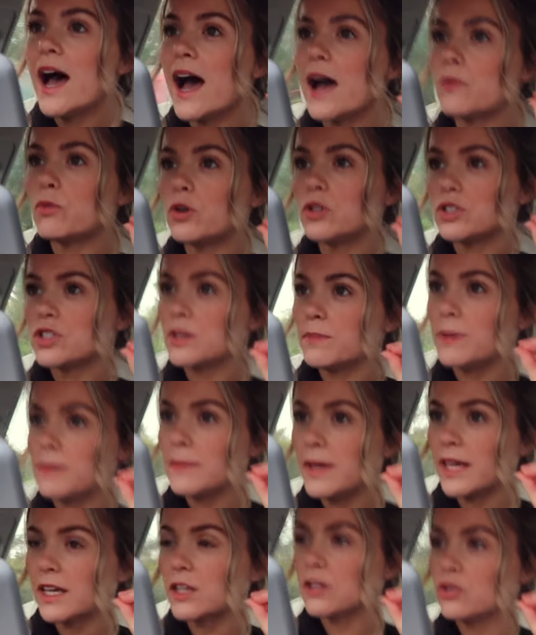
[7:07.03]
I want to be
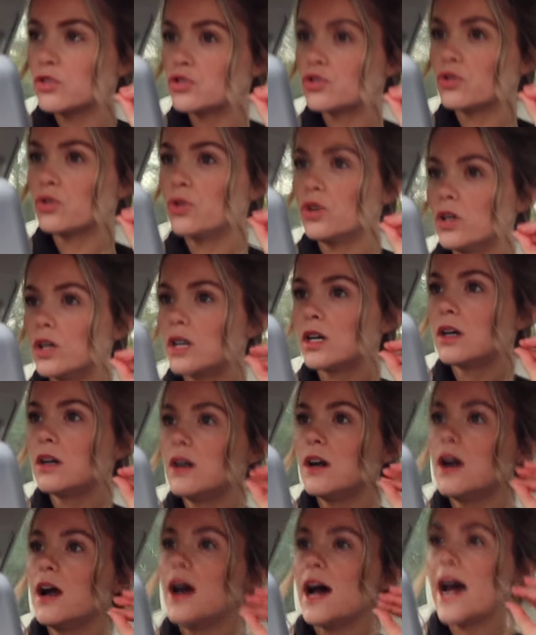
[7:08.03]
making sure
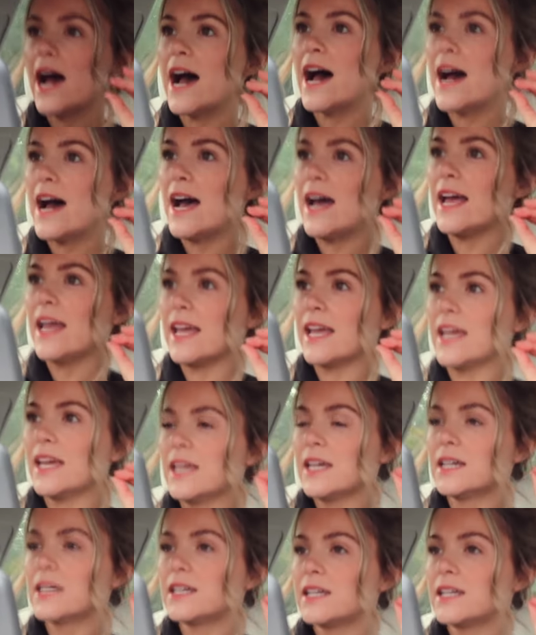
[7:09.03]
I